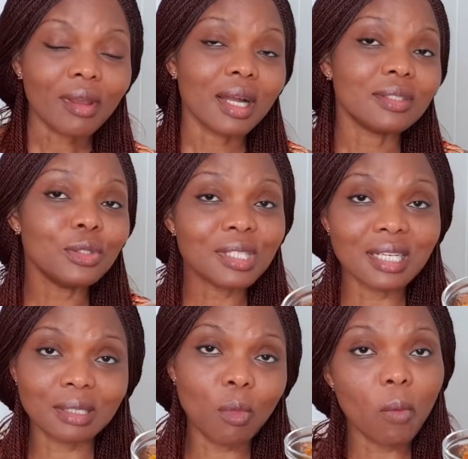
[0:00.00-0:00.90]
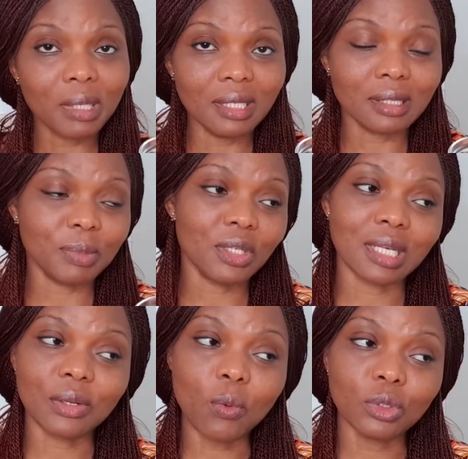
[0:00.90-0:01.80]
I used a small plate because
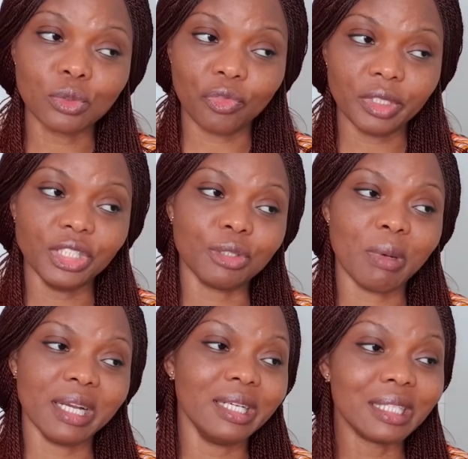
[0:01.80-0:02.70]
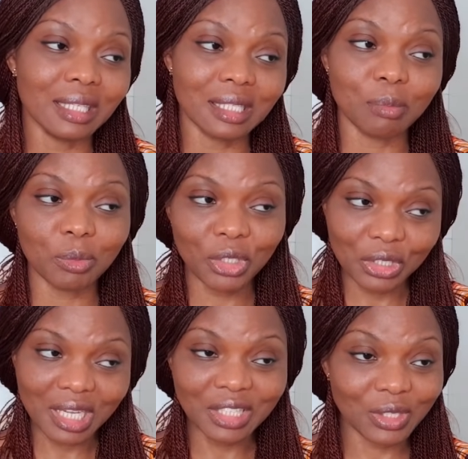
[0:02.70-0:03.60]
I don't want to finish my kids' meal,
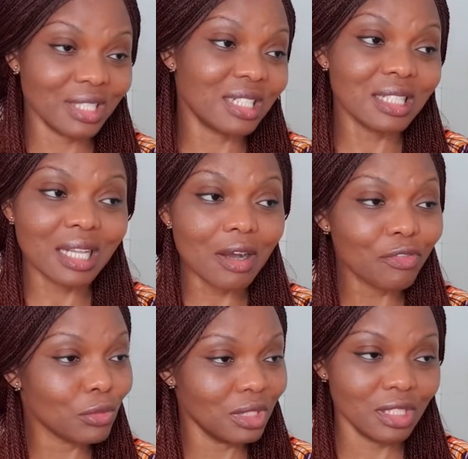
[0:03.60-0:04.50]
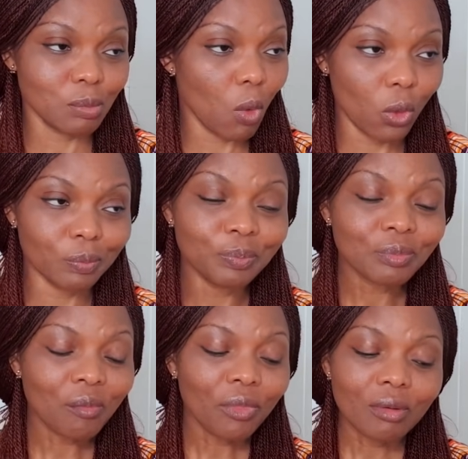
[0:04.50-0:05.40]
because as you can see, that food is more.
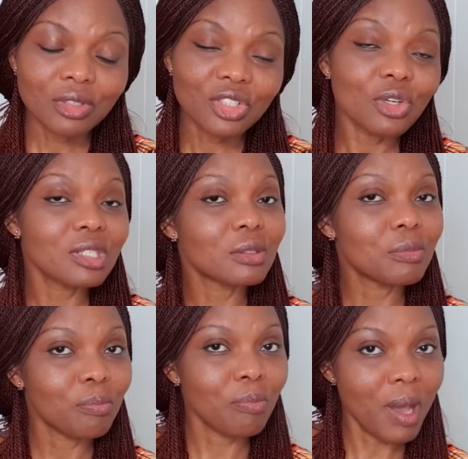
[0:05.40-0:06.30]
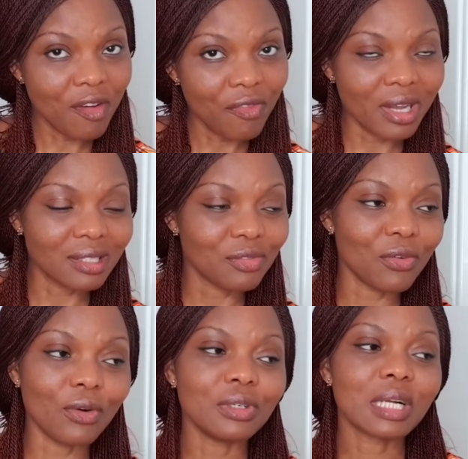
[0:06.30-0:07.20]
It's just perfect
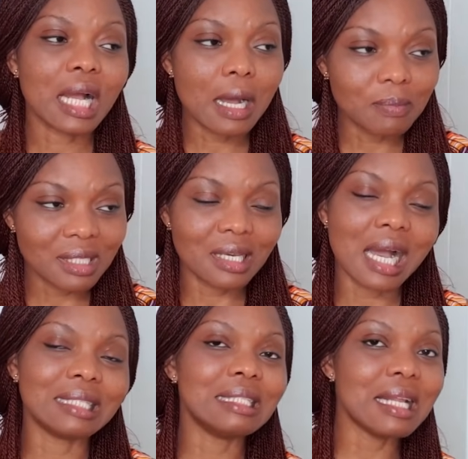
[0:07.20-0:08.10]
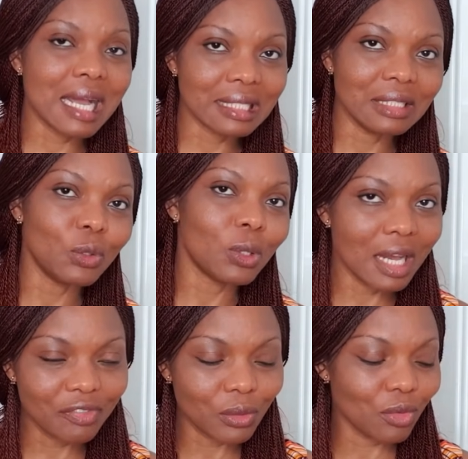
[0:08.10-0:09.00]
for Kamsi and Ned, no
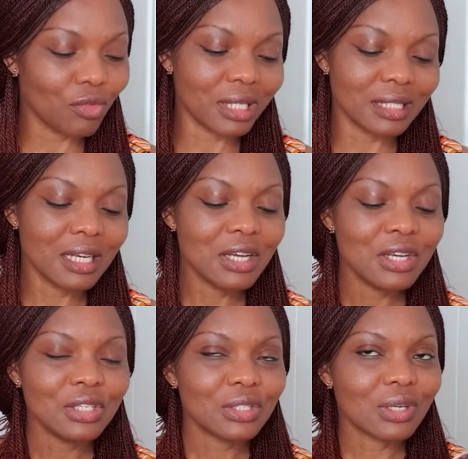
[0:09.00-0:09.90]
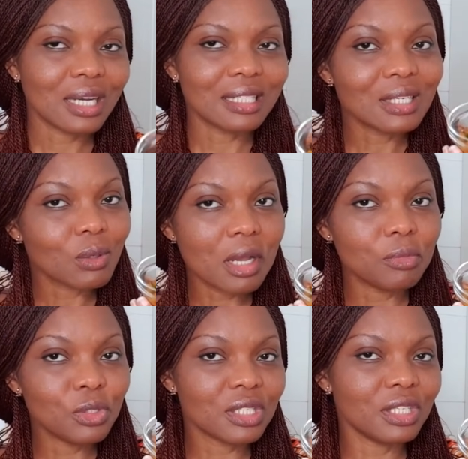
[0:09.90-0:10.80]
leftovers. So that's why I'm
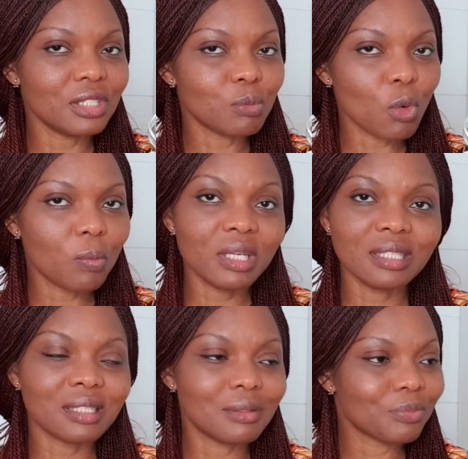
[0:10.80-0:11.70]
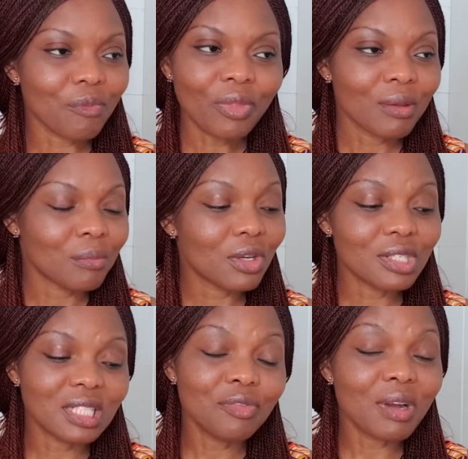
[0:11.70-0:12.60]
using a small plate.
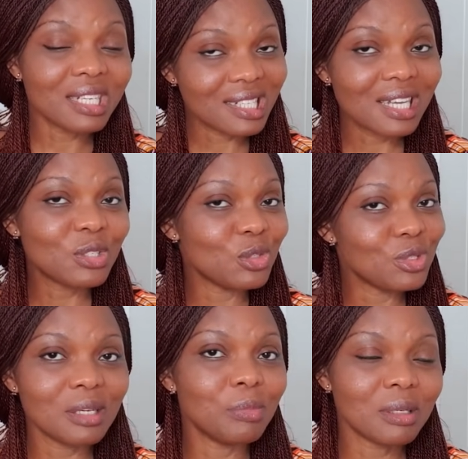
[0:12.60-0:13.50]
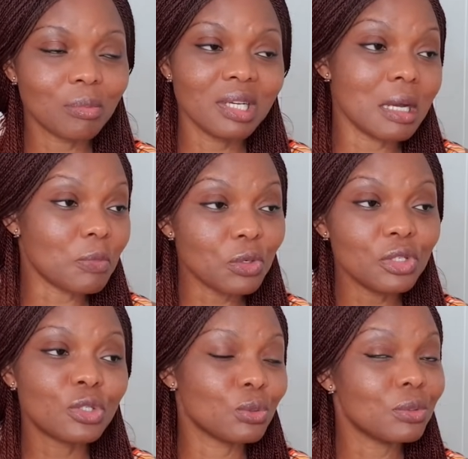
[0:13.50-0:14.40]
Because if I decide to use a big plate, I'm
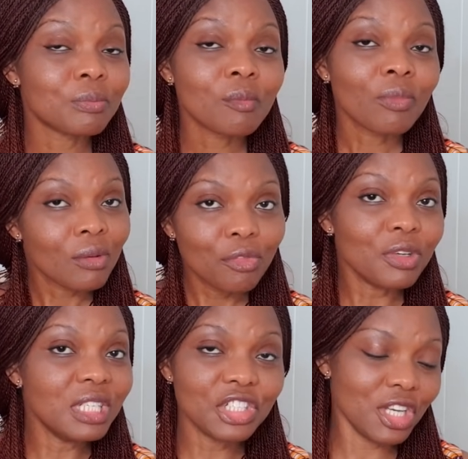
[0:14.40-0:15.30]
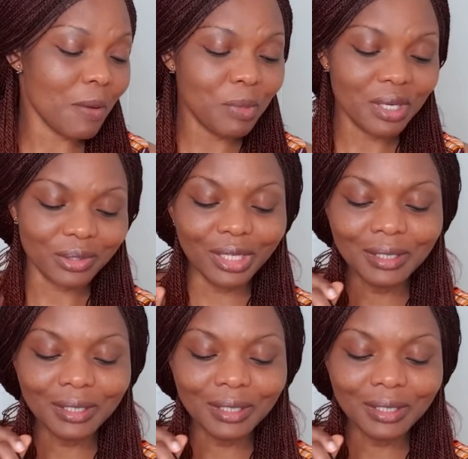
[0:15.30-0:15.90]
going to finish their meal.